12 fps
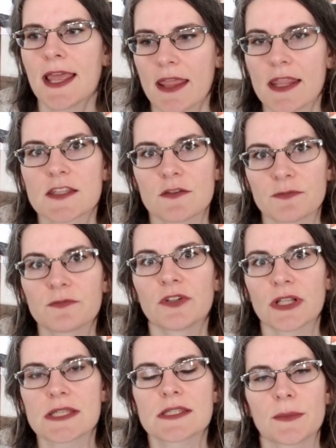And that's a
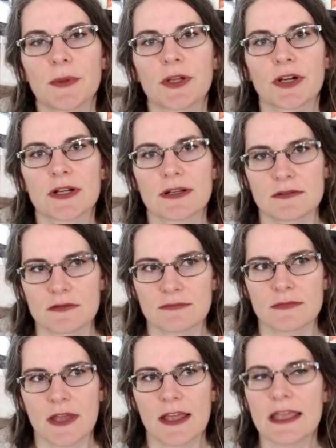really similar
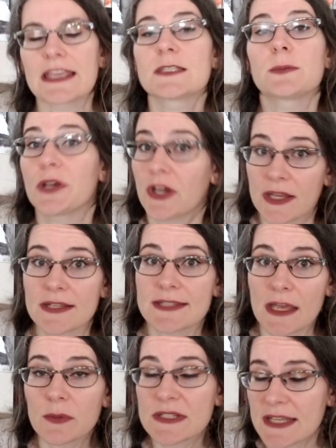experience,
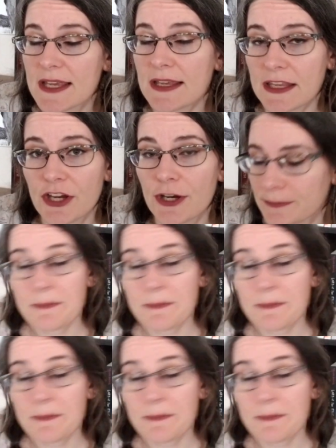I would say, here.